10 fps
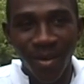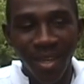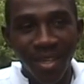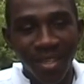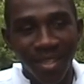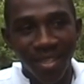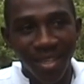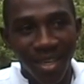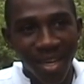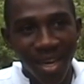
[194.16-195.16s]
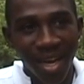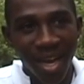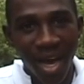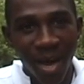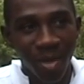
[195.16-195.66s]
Well,
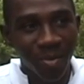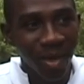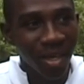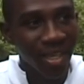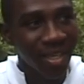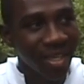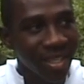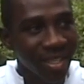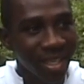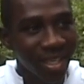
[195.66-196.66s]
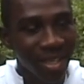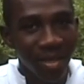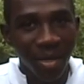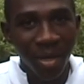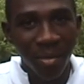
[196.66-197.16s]
I was born here in Linstead,
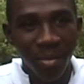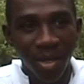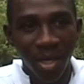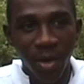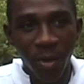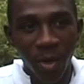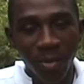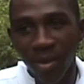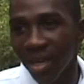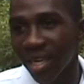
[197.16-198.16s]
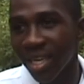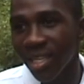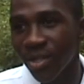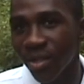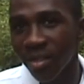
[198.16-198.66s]
but I grew up in a
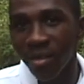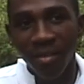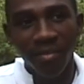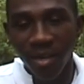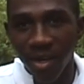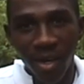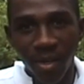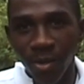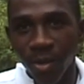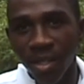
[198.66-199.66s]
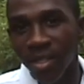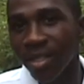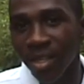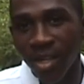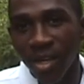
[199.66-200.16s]
district further on the road
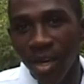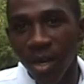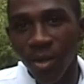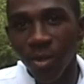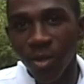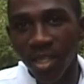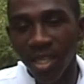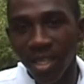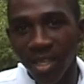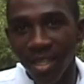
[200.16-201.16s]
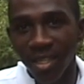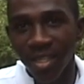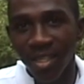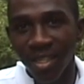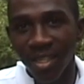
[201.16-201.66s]
called Coolshade.
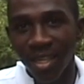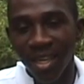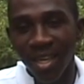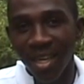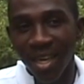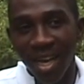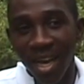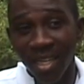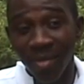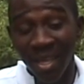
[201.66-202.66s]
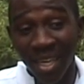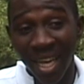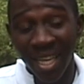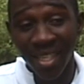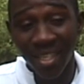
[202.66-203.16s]
I spent
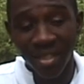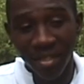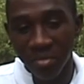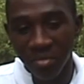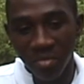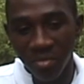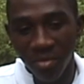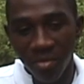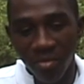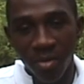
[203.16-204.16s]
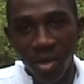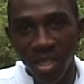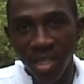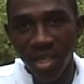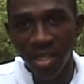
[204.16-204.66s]
like
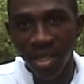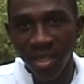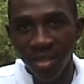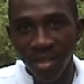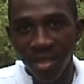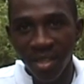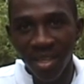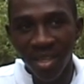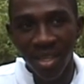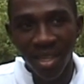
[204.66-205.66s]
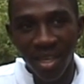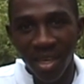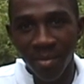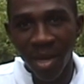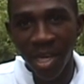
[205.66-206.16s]
14 years there,
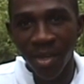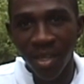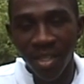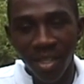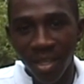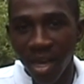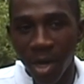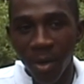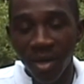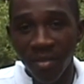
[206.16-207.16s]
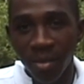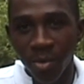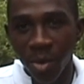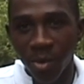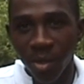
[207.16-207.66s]
then migrate, and now living in
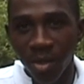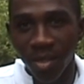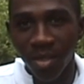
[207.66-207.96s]
Portmore.